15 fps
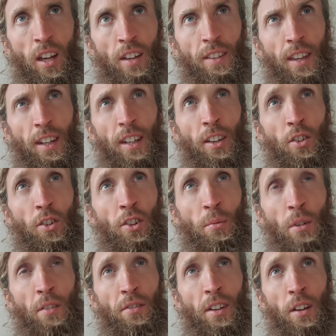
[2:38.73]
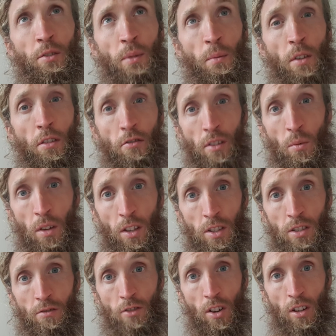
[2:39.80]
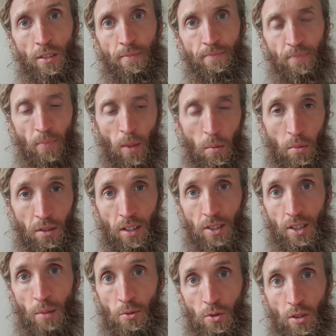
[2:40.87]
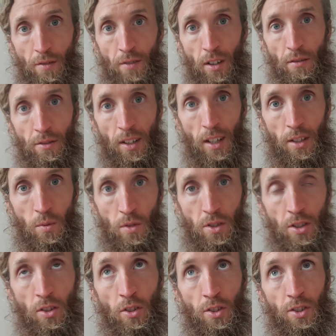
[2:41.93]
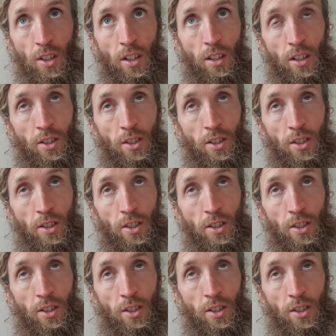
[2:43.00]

Then another time after that was maybe three weeks raw, but this time it's only five days, which is a good sign.